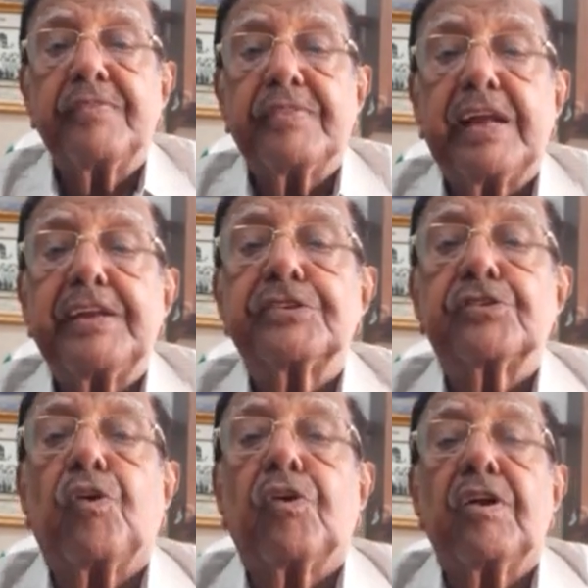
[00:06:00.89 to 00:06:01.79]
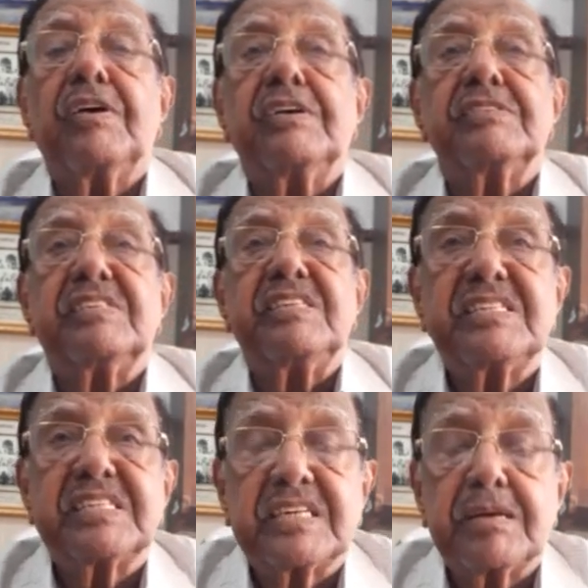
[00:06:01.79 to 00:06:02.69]
That is called
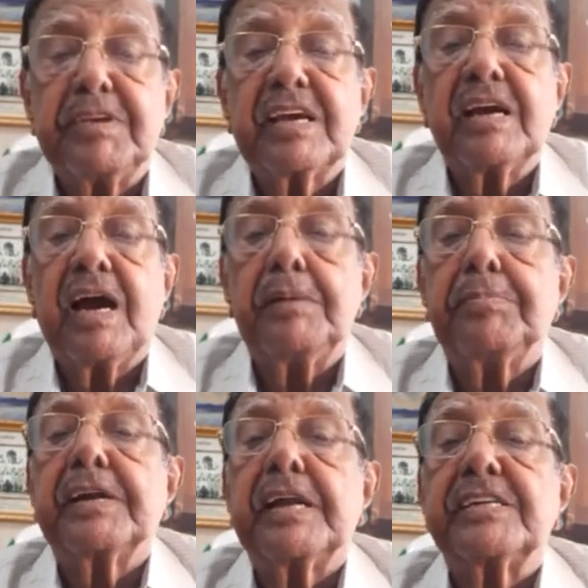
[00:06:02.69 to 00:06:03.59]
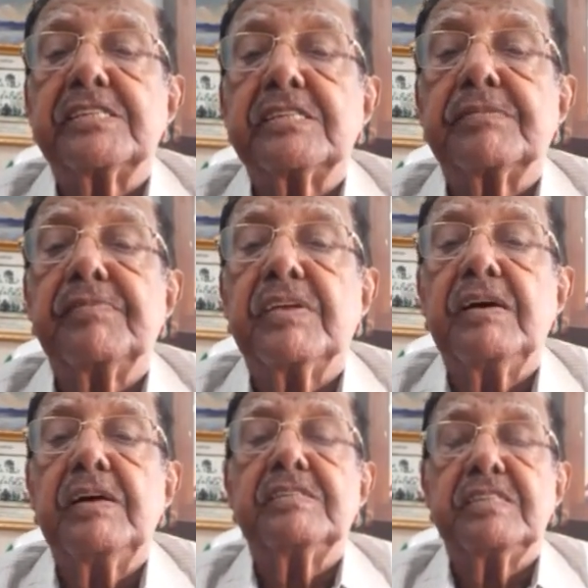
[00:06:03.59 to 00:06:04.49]
systemic hypertension.
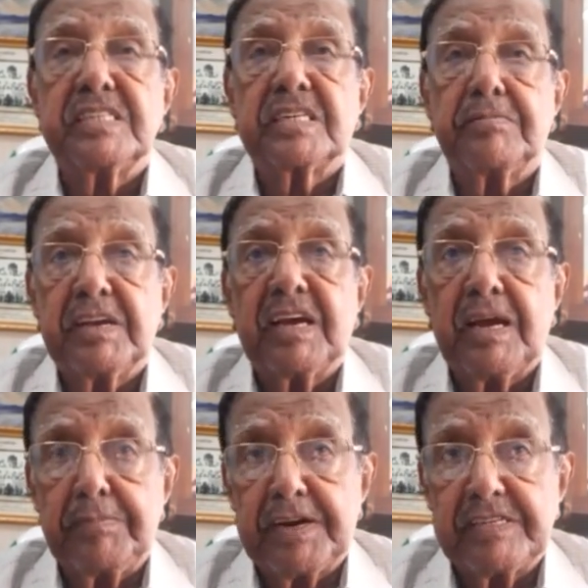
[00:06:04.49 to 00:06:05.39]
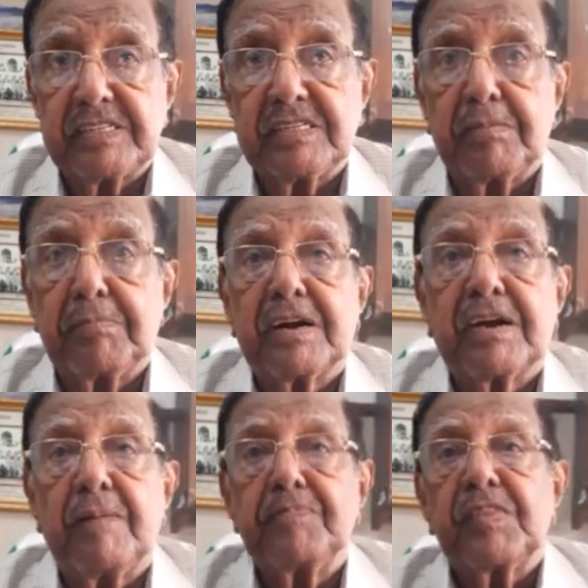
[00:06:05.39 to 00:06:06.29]
Systemic hypertension. But
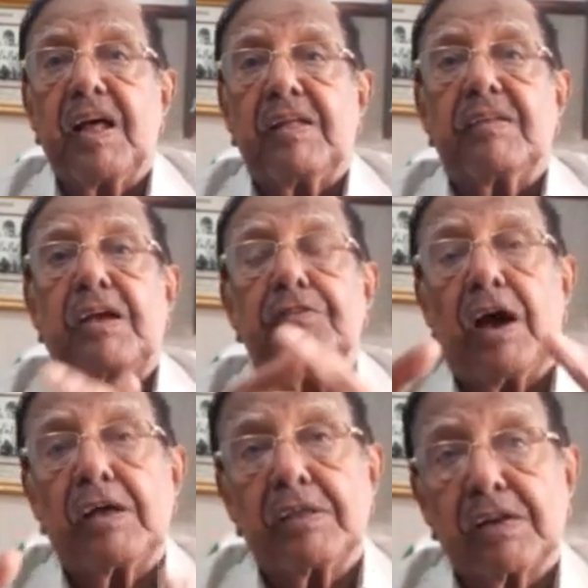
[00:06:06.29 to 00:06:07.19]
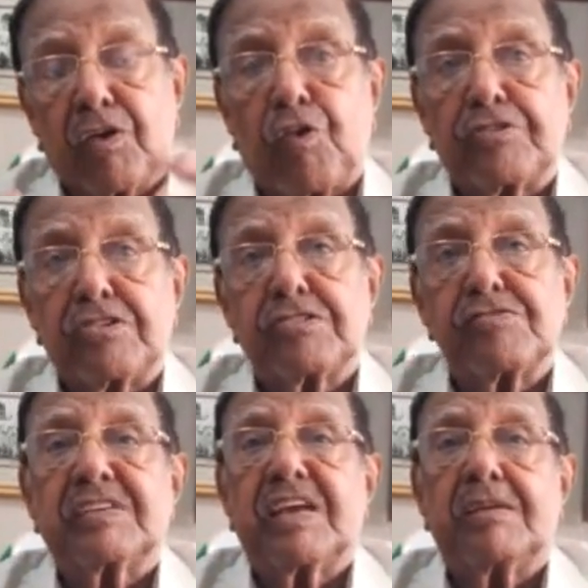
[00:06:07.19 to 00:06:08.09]
other causes
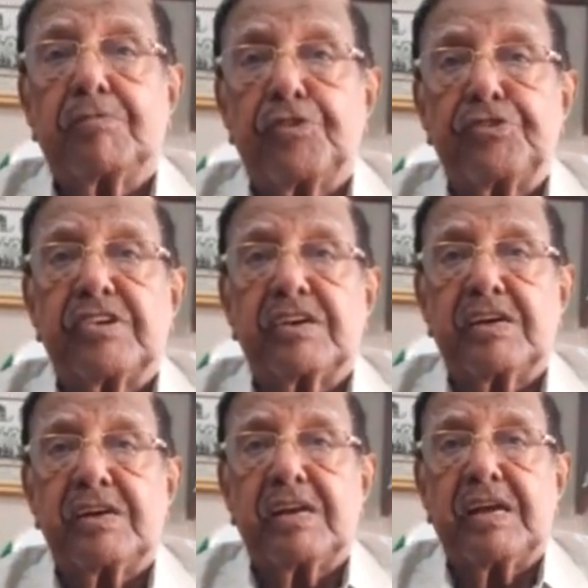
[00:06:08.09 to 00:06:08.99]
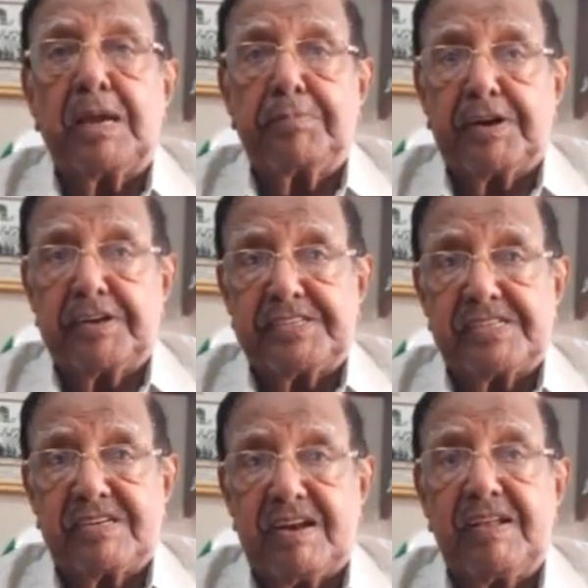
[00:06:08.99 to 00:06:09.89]
which can produce secondary hypertension.
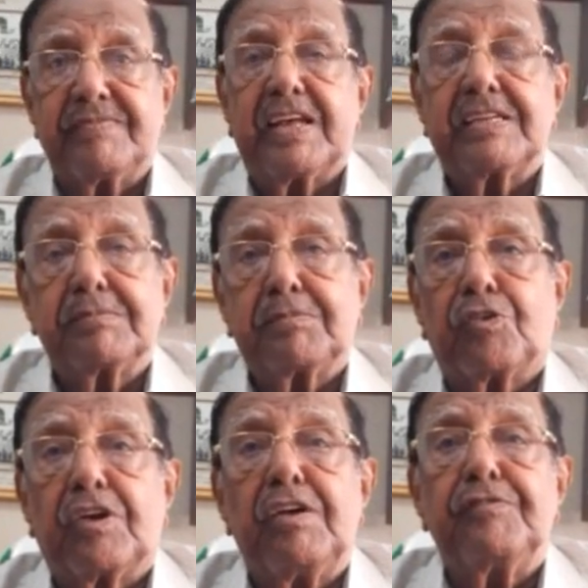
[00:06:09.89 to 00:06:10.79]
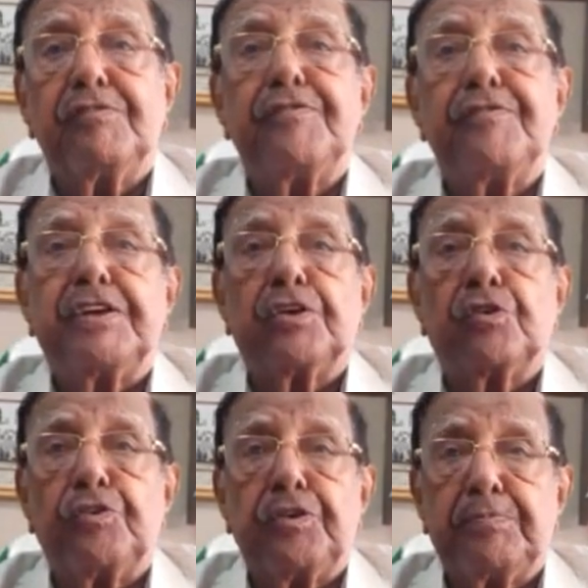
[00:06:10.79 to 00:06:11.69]
That is about 15 to
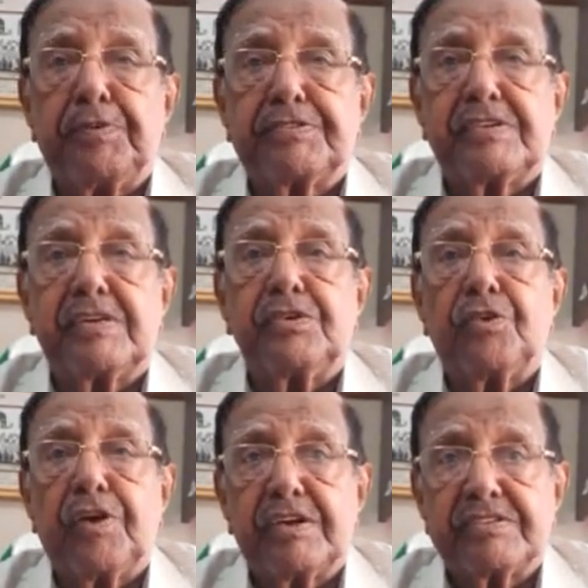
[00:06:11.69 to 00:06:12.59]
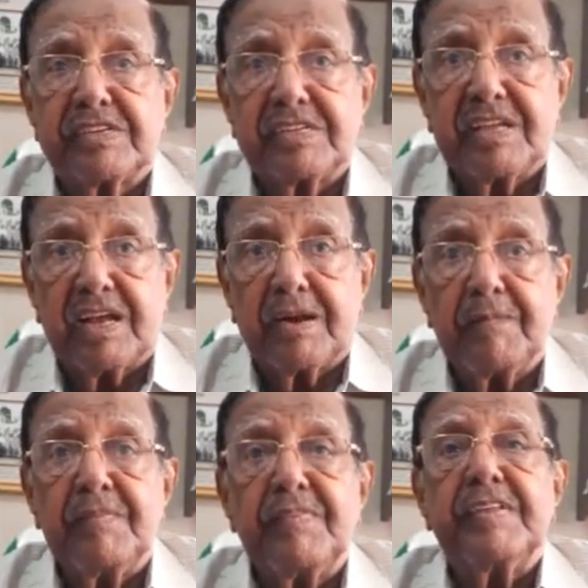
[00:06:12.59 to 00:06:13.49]
20%. You can say that
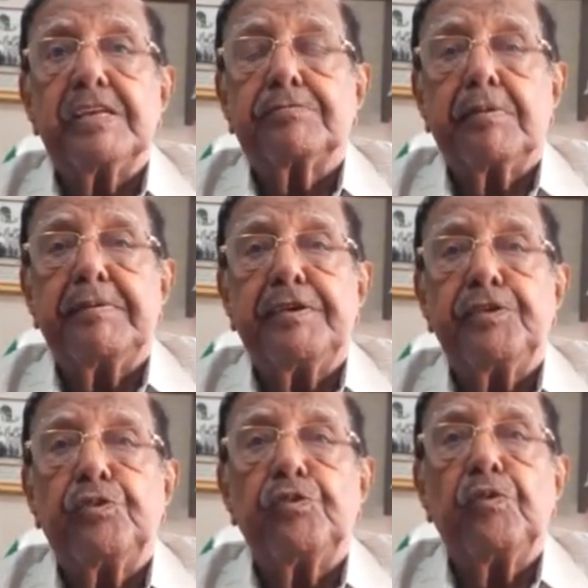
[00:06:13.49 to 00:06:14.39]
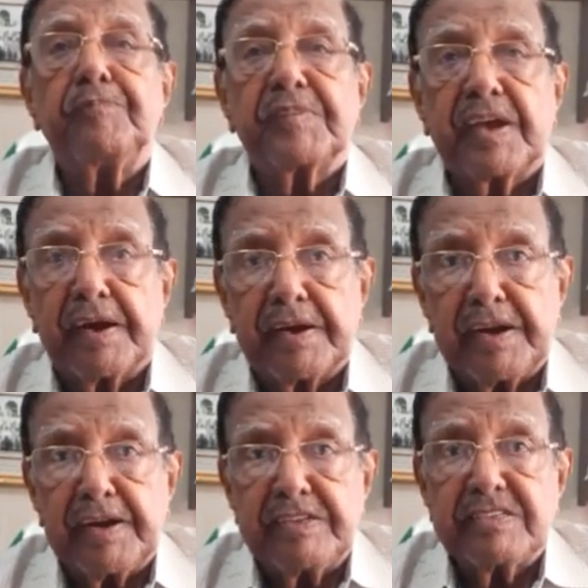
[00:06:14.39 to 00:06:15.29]
this may be due to
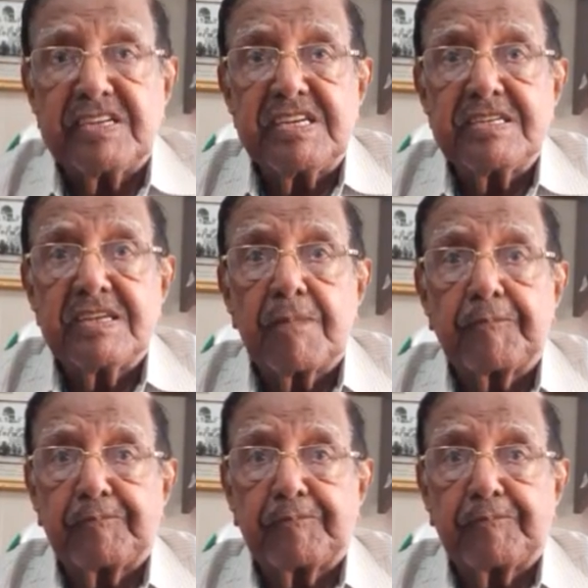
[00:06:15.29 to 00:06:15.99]
kidney disease.